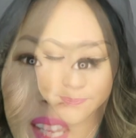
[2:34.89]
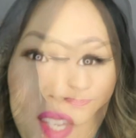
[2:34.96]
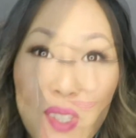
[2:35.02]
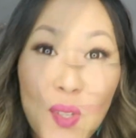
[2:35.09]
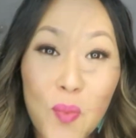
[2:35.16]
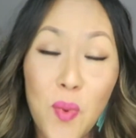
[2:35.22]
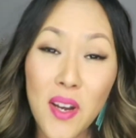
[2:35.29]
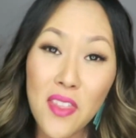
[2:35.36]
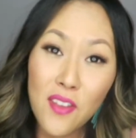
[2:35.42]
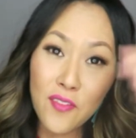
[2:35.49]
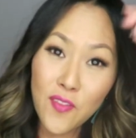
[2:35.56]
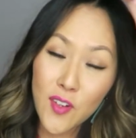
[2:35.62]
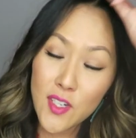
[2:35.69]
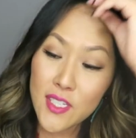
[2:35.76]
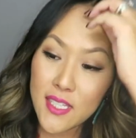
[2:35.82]
So one of the
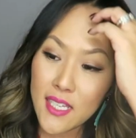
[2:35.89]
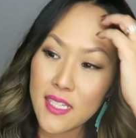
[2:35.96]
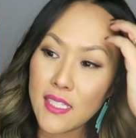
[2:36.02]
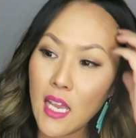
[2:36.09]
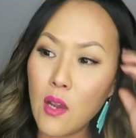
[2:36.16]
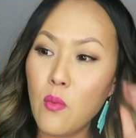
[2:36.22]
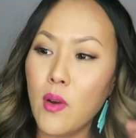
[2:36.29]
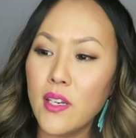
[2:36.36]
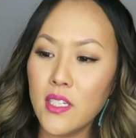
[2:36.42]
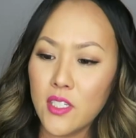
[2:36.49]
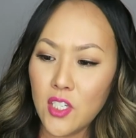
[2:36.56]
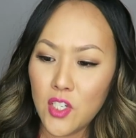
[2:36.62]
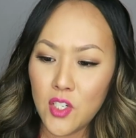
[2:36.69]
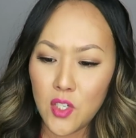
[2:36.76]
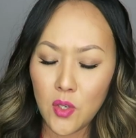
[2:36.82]
first things I wanted
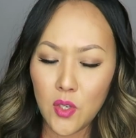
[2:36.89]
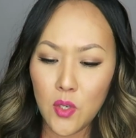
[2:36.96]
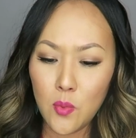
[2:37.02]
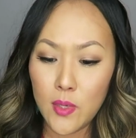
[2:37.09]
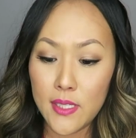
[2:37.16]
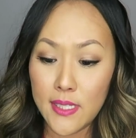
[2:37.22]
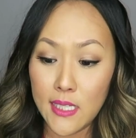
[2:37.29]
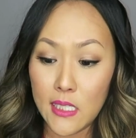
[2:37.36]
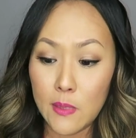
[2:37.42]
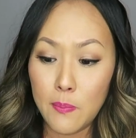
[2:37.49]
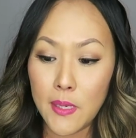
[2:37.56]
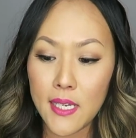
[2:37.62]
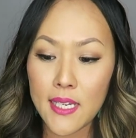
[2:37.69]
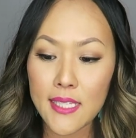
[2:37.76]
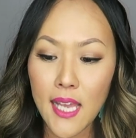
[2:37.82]
to show you was this
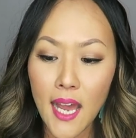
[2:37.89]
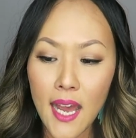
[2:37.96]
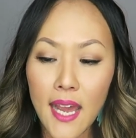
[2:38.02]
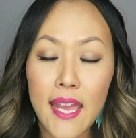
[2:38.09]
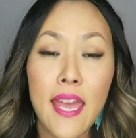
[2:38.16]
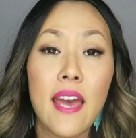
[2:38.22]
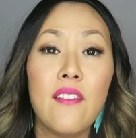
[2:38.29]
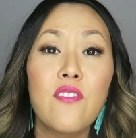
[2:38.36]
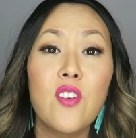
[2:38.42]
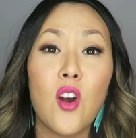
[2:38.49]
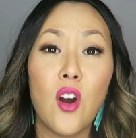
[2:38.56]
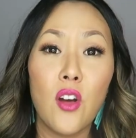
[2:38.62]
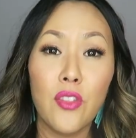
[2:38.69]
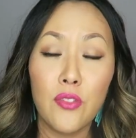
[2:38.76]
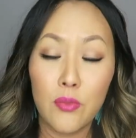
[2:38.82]
because I have
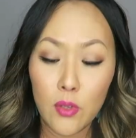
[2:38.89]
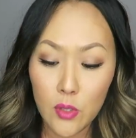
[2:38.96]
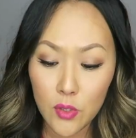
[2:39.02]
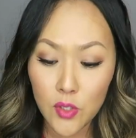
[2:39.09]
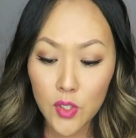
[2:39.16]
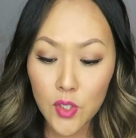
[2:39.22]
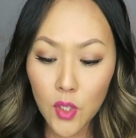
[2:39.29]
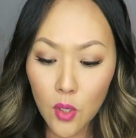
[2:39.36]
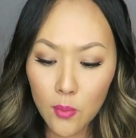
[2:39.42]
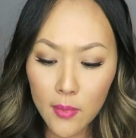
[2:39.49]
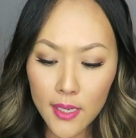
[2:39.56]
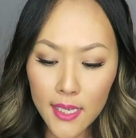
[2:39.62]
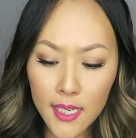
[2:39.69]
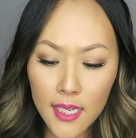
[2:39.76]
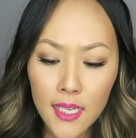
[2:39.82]
gone through so
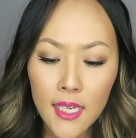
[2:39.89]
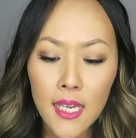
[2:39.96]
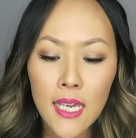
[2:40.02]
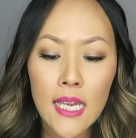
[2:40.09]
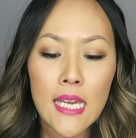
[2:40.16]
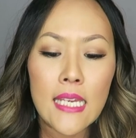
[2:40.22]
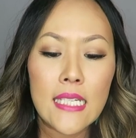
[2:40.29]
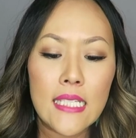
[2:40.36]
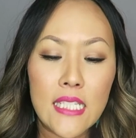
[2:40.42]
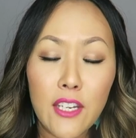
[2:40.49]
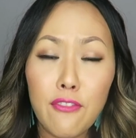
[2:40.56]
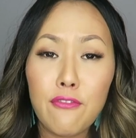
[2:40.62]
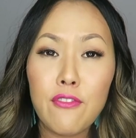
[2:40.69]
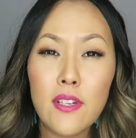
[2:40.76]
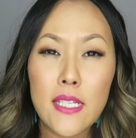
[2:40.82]
many
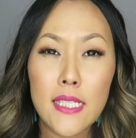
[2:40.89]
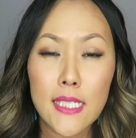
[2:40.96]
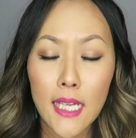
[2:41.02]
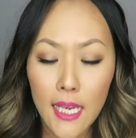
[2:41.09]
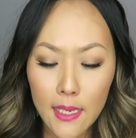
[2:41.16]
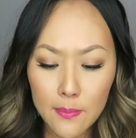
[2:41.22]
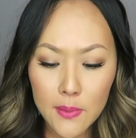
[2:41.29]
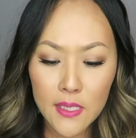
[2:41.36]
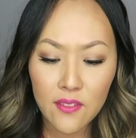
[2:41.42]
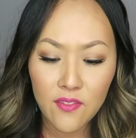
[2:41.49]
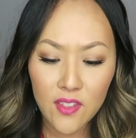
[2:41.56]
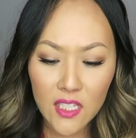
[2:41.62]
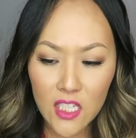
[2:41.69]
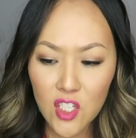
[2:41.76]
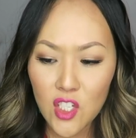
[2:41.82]
different types
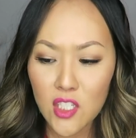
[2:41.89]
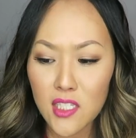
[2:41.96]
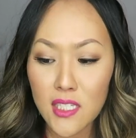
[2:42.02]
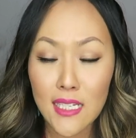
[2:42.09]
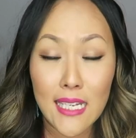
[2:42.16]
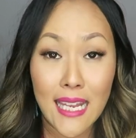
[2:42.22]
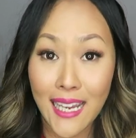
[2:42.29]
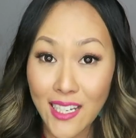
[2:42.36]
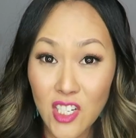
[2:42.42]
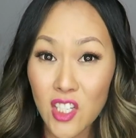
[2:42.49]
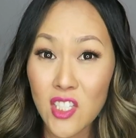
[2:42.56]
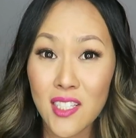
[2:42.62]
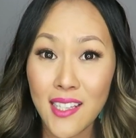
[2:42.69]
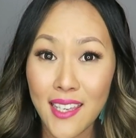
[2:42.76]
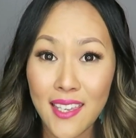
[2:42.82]
of gadgets and
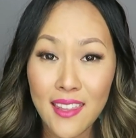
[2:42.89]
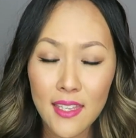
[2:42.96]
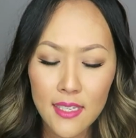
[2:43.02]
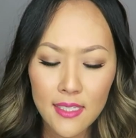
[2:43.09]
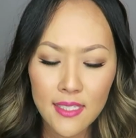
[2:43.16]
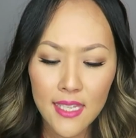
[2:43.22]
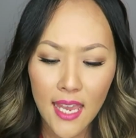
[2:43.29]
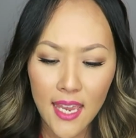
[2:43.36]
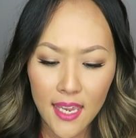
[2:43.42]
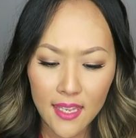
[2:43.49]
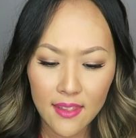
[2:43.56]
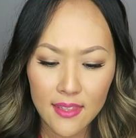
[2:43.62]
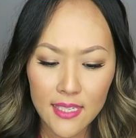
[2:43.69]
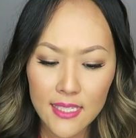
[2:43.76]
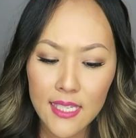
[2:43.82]
gadgets like this
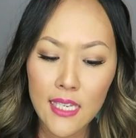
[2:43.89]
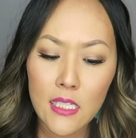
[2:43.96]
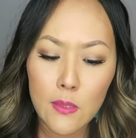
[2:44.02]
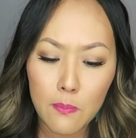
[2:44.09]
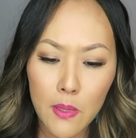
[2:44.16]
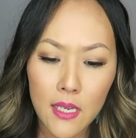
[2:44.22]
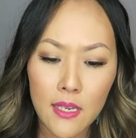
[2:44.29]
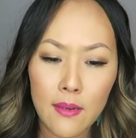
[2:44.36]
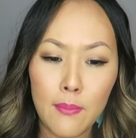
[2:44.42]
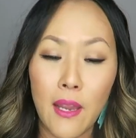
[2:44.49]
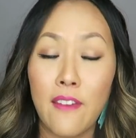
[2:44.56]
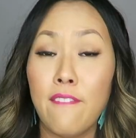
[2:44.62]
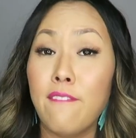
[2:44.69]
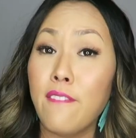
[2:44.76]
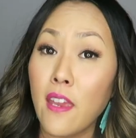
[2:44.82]
and this has been
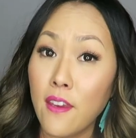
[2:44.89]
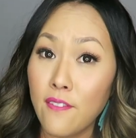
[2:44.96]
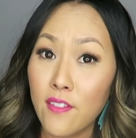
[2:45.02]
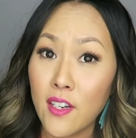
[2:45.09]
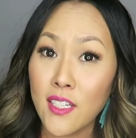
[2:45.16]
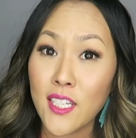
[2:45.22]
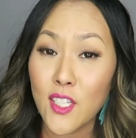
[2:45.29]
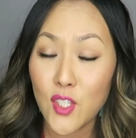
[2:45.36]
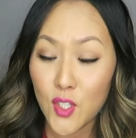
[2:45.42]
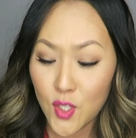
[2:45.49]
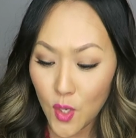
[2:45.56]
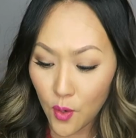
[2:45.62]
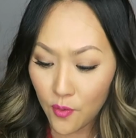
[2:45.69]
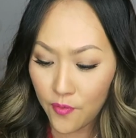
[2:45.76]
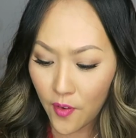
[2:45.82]
my favorite
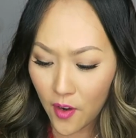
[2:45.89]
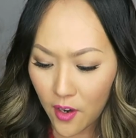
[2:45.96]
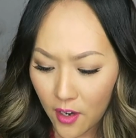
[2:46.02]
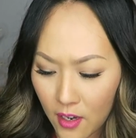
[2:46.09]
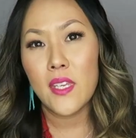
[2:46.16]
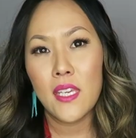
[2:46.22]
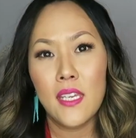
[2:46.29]
so far.